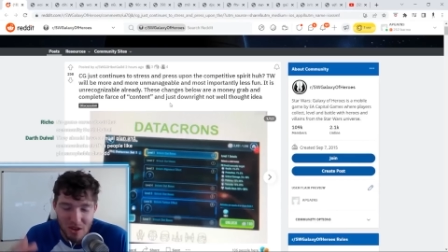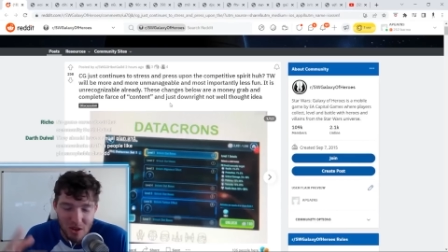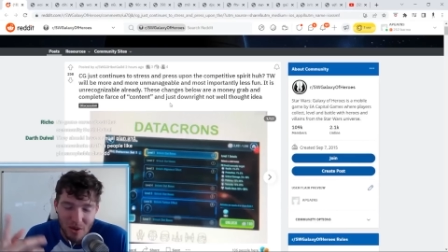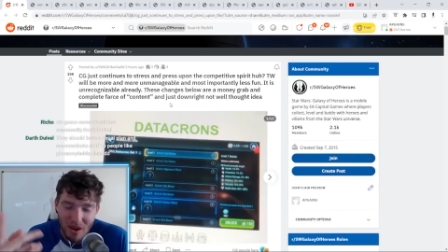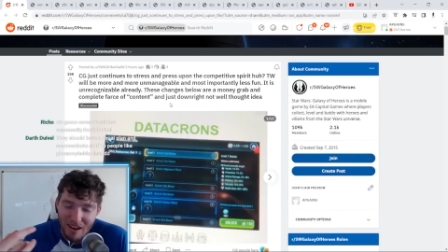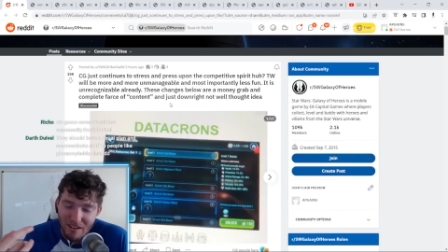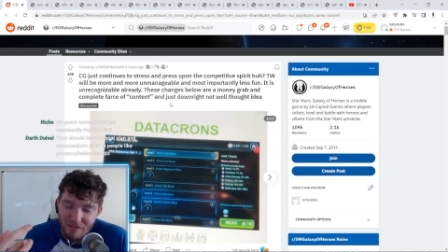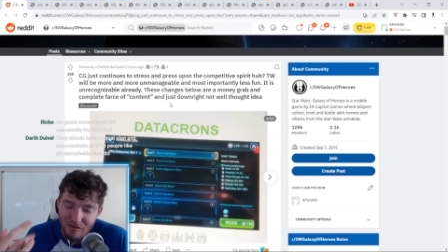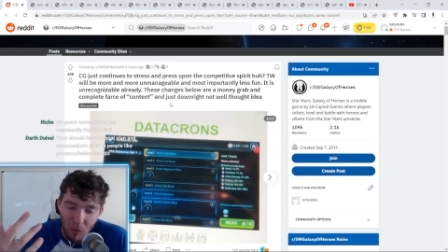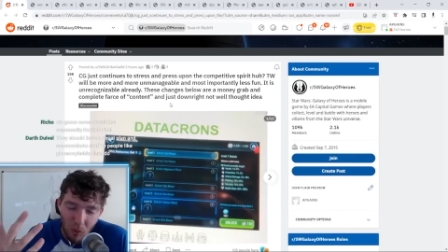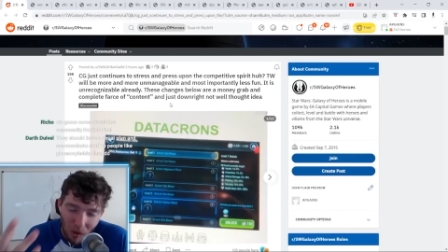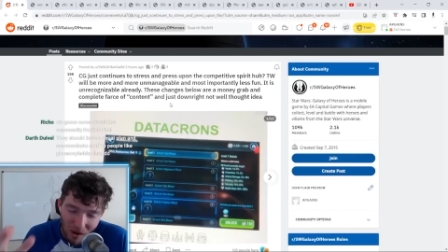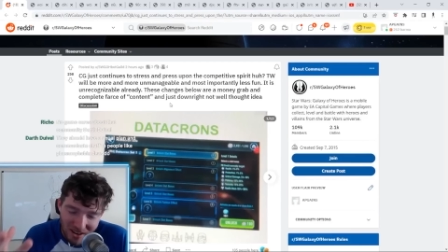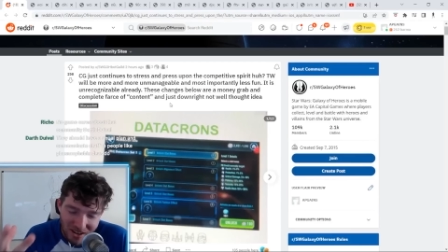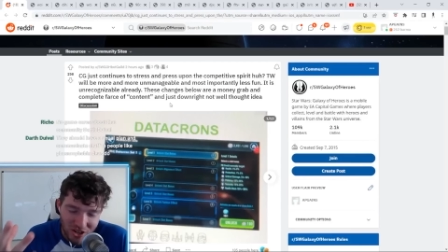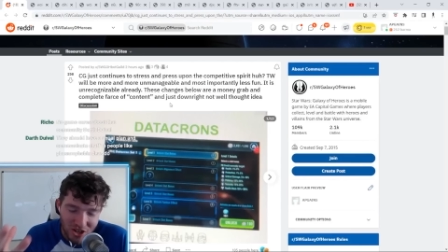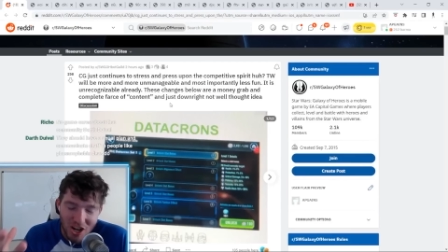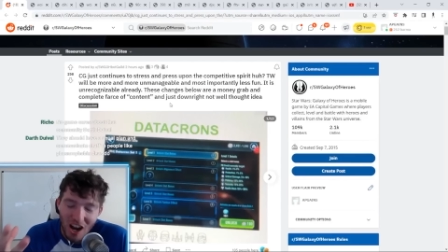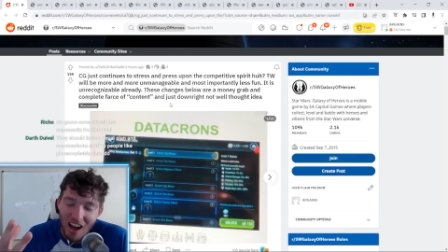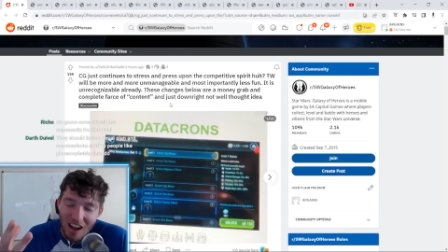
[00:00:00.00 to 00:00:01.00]
You have
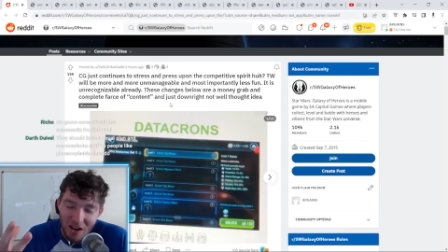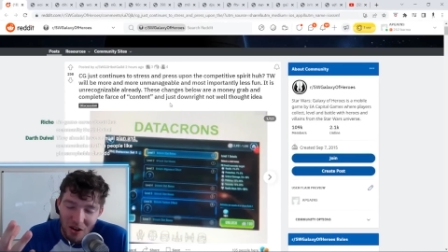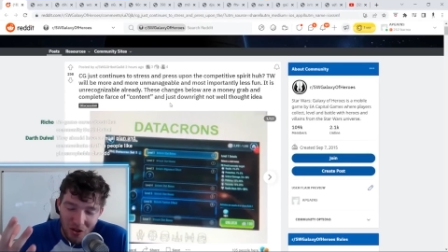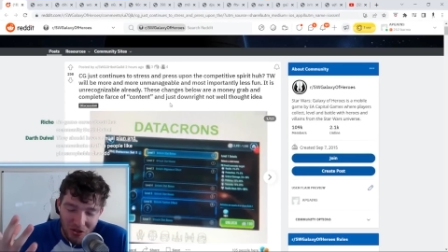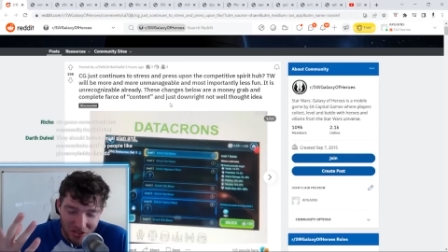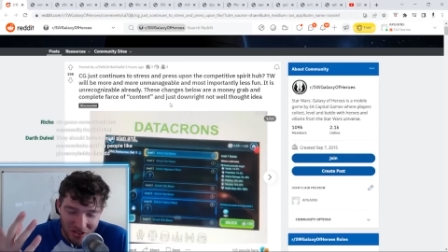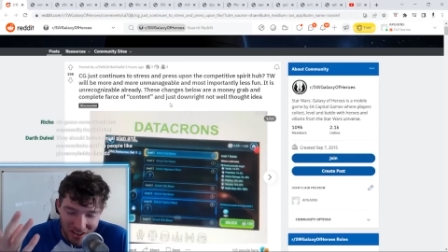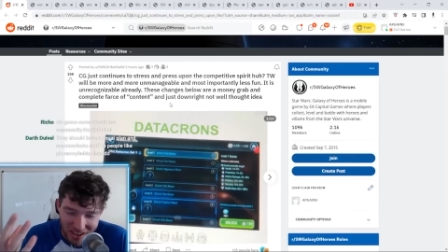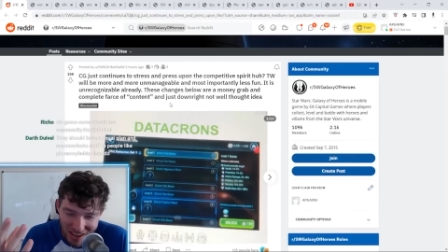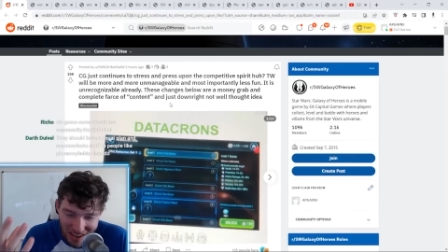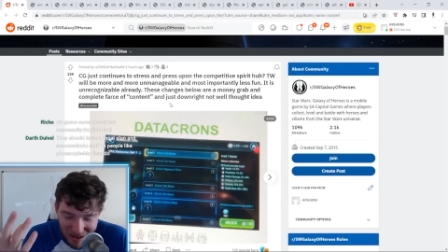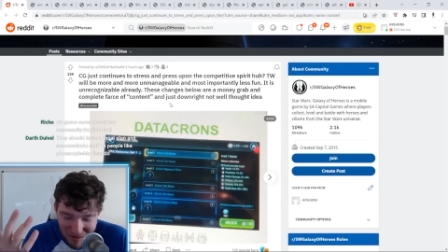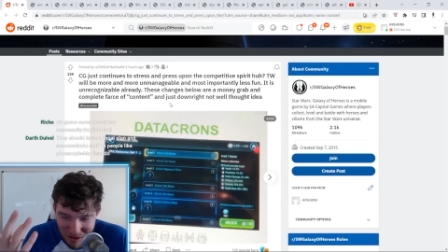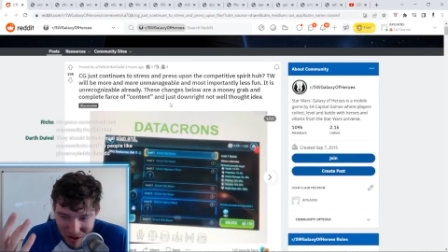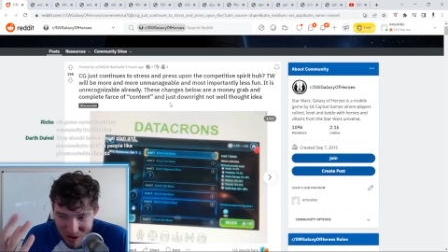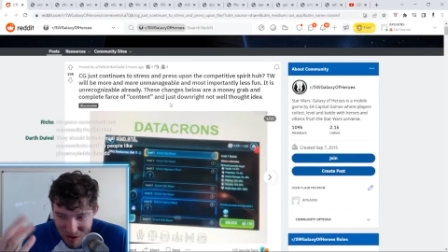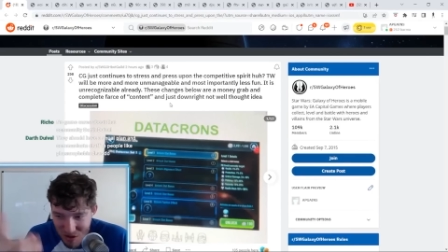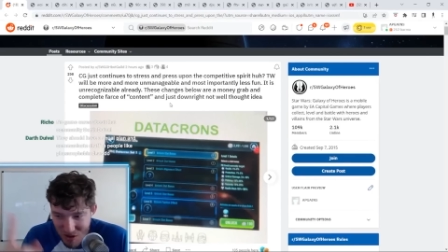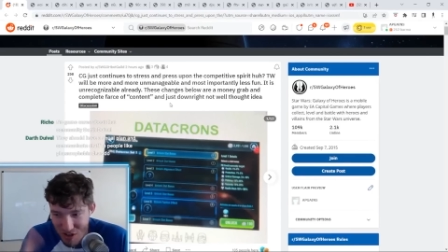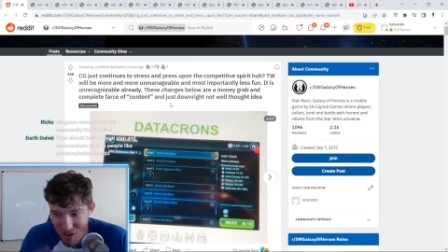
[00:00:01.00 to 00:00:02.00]
one child, and the game
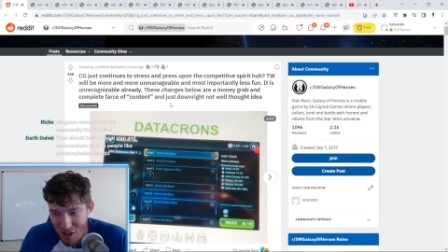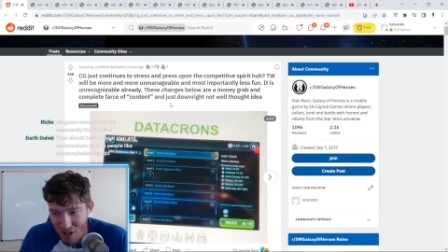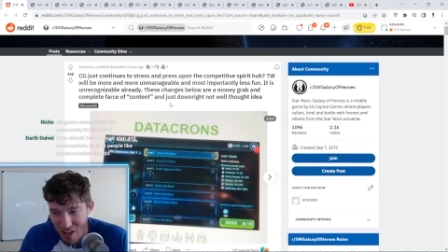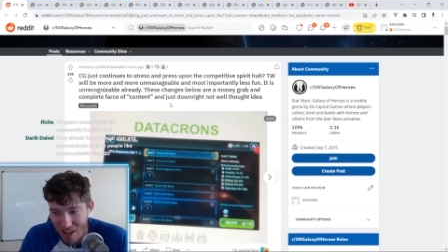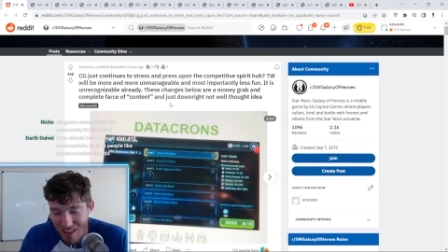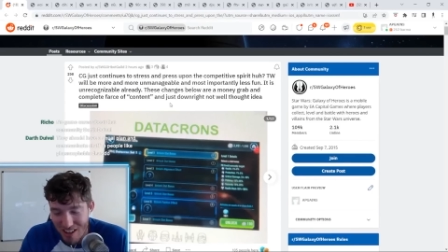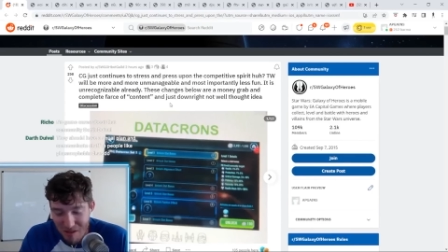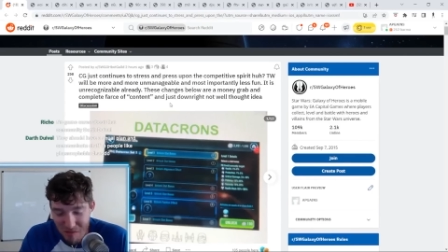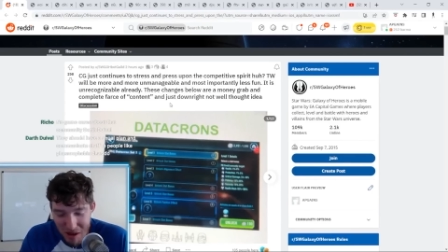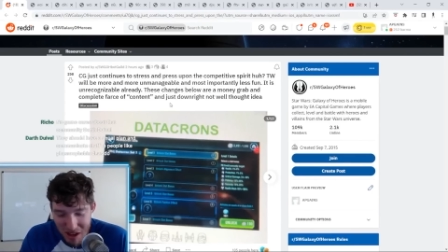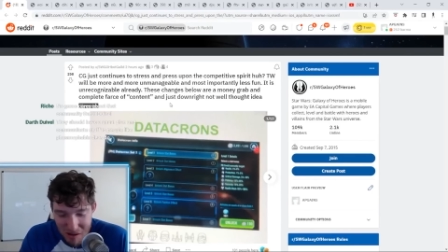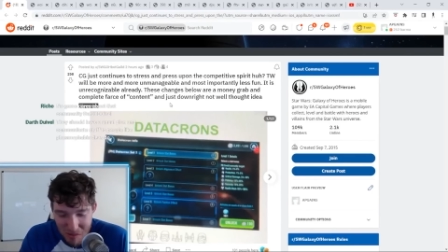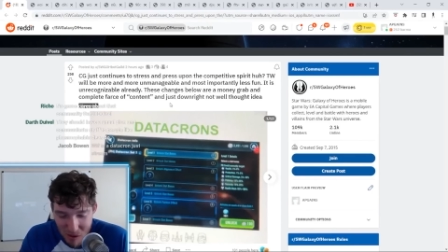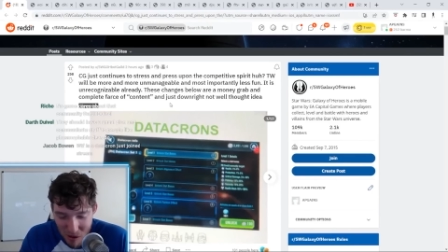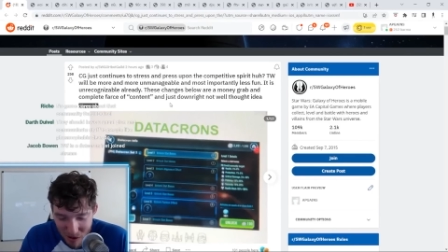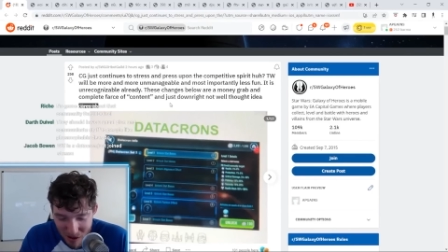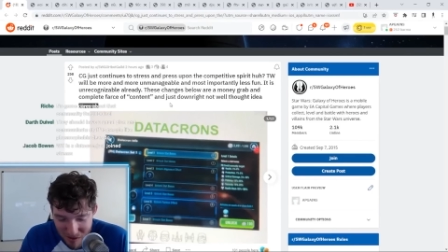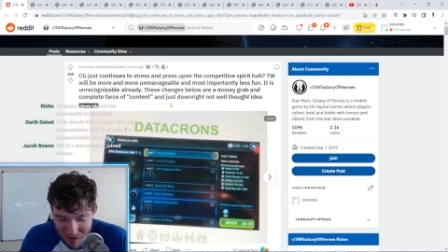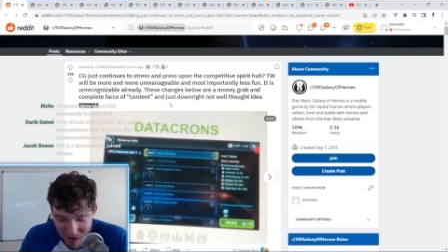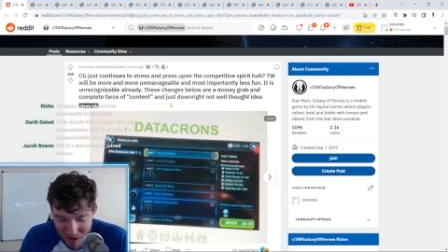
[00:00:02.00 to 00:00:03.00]
goes to shit. The beta
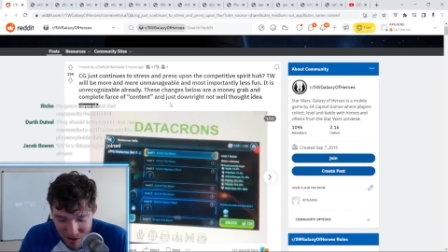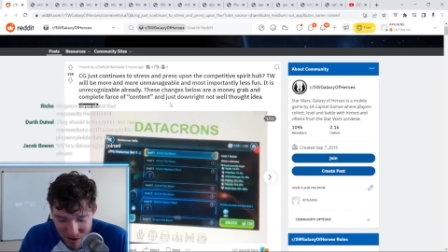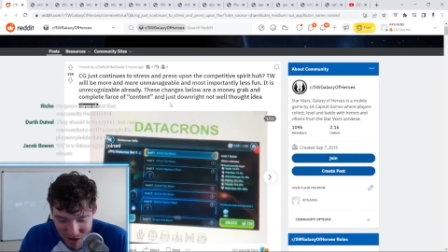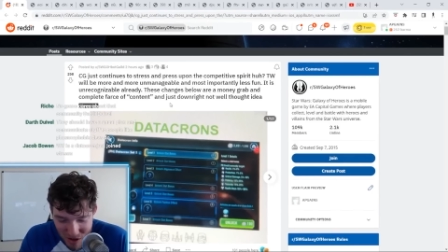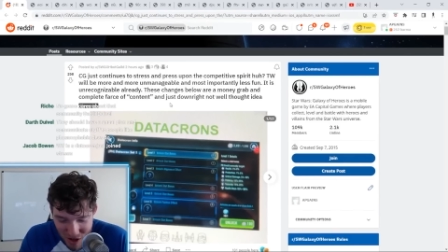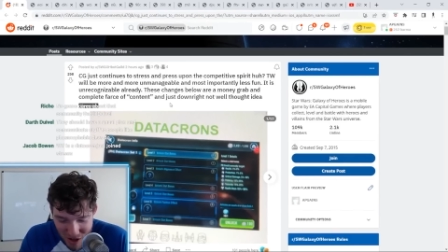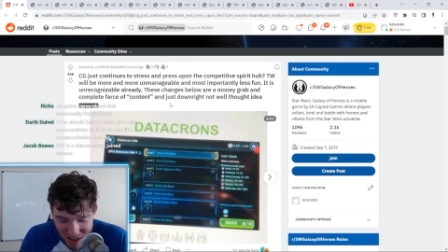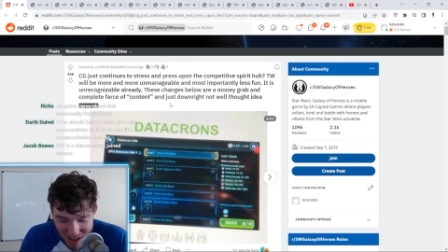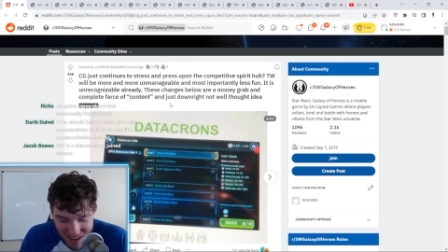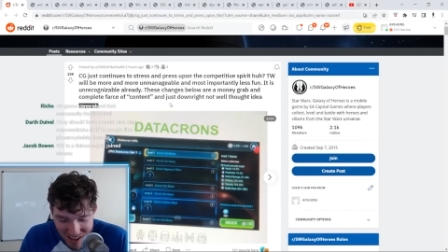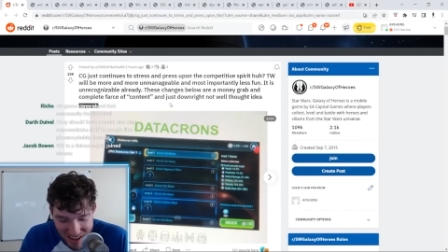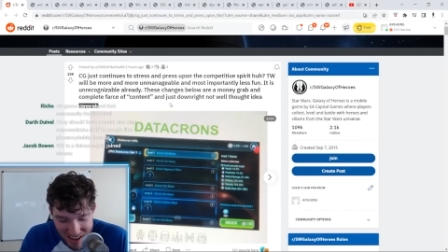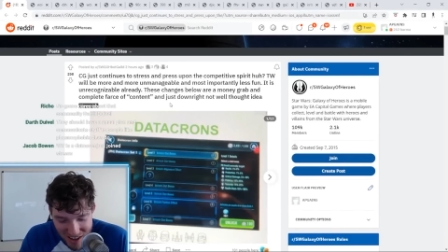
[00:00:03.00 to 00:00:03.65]
program goes to shit.